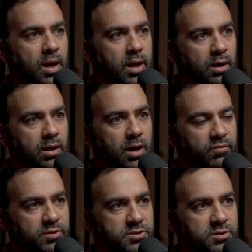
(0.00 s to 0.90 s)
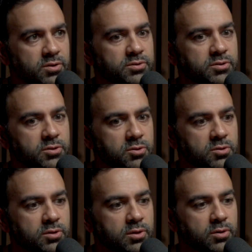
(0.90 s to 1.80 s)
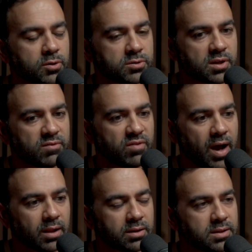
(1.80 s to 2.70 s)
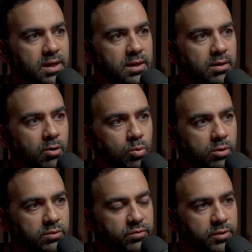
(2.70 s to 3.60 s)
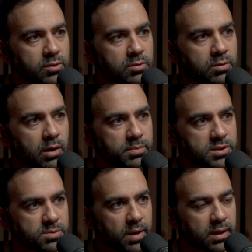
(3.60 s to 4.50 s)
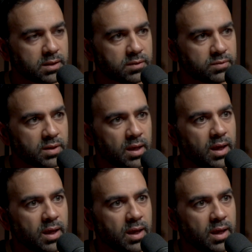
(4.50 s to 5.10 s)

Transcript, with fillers: And our comfort zones are usually those that validate our worldview, our perspectives,